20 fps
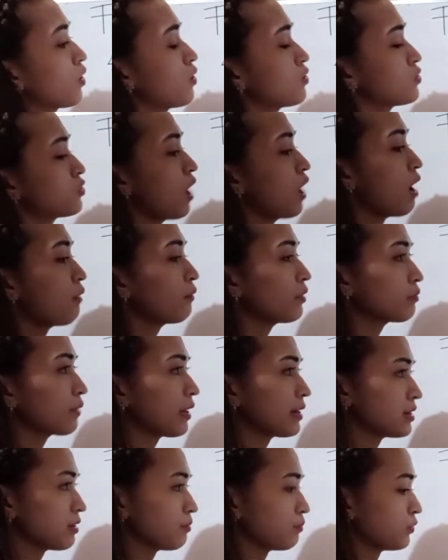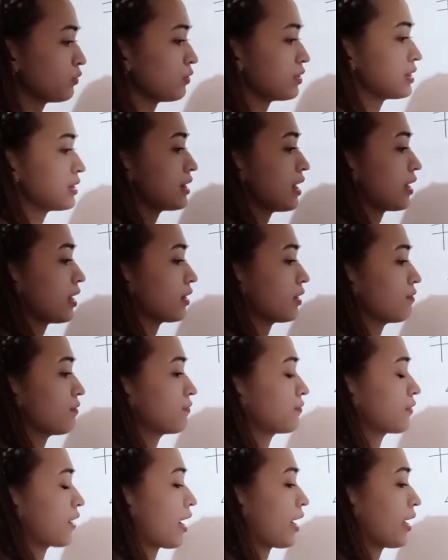So our y sub 2 is negative
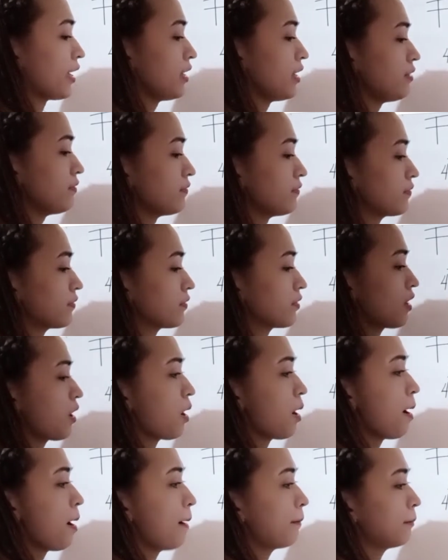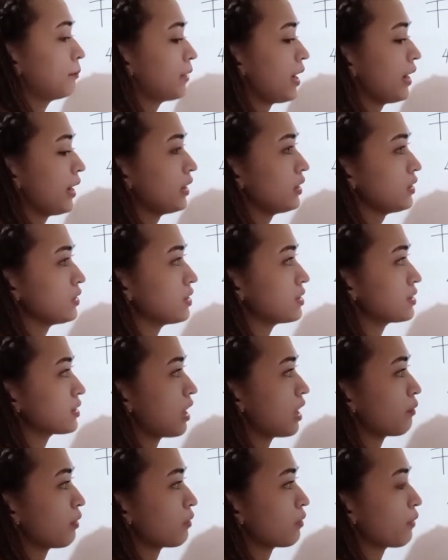5. Minus
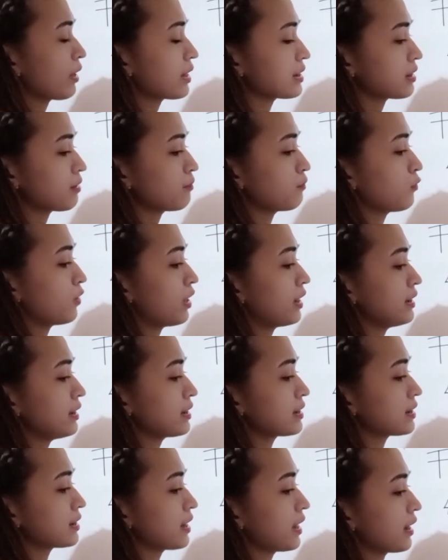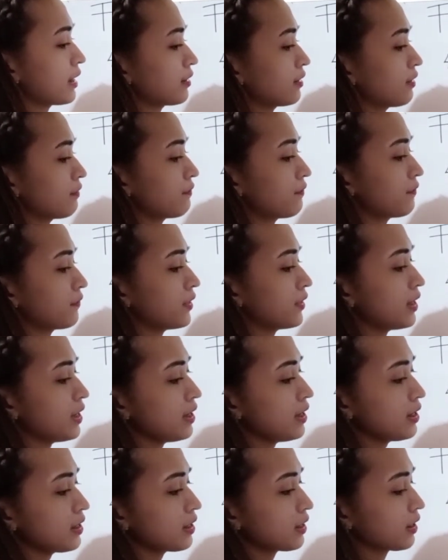our y sub 1 is negative
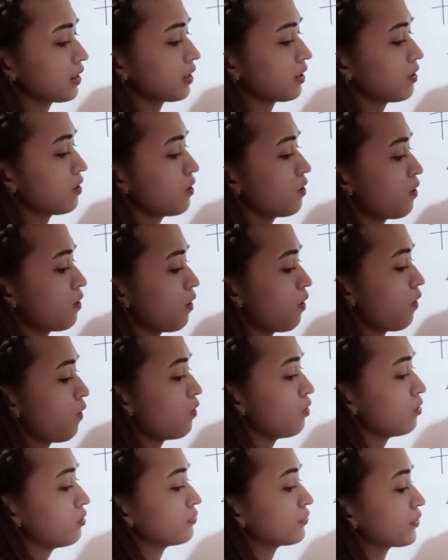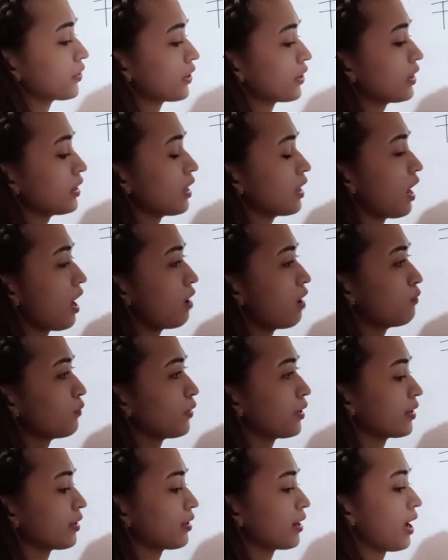3 over
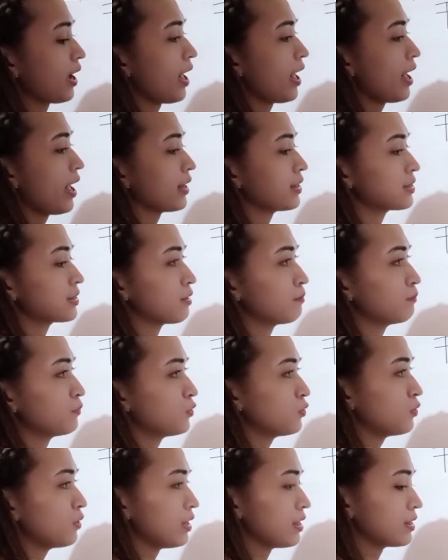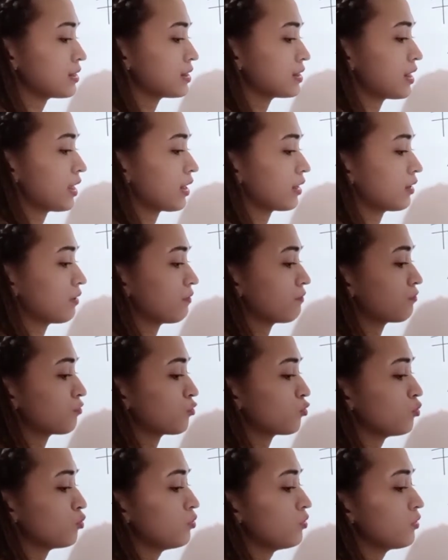our x sub 2 is negative
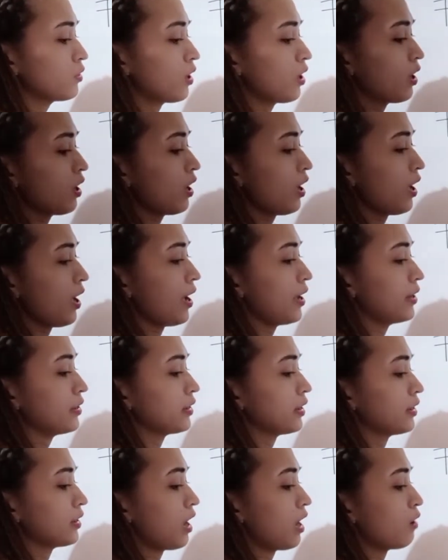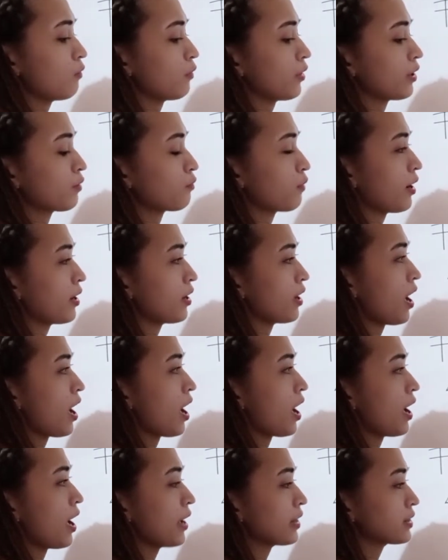2, and then our
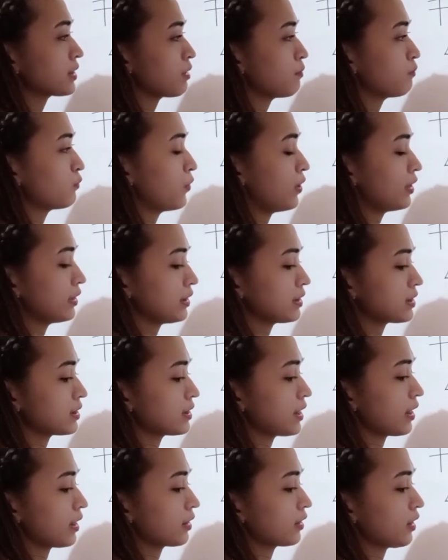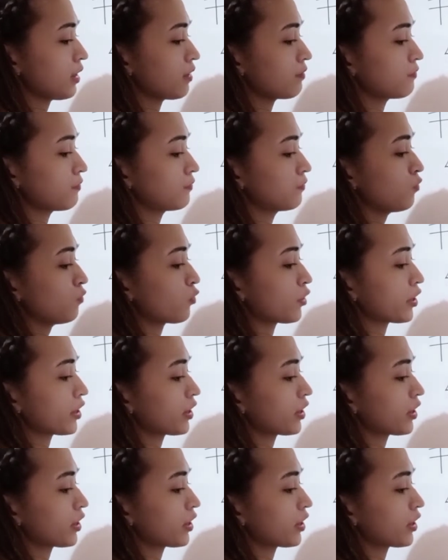x sub 1 is negative 4.